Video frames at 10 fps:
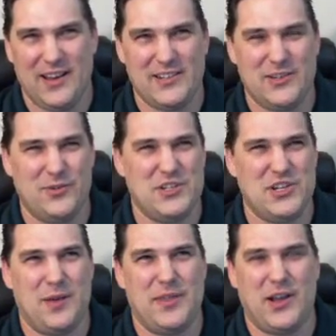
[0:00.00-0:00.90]
Doing a
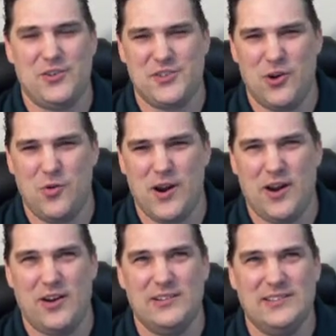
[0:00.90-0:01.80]
job that goes
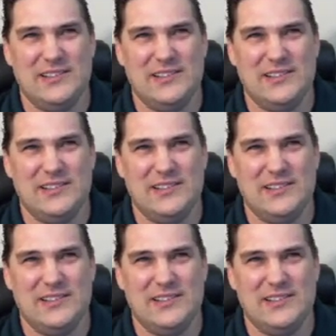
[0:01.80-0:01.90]
nowhere